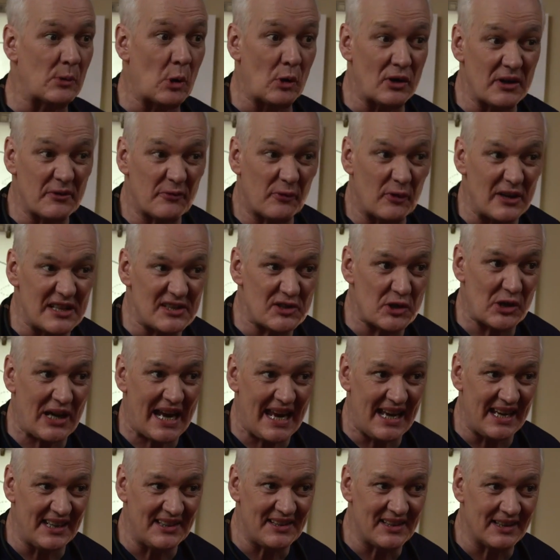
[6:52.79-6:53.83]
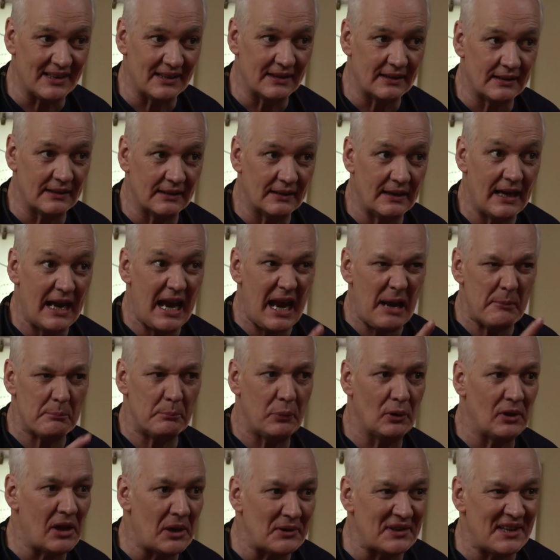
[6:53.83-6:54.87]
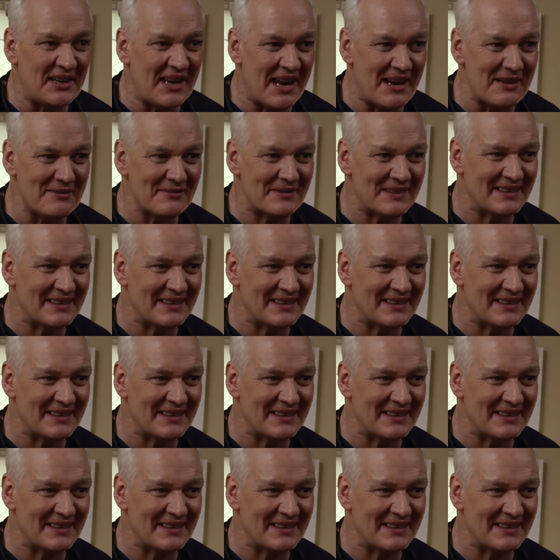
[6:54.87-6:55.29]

going to freeze your head. Pull out the knife.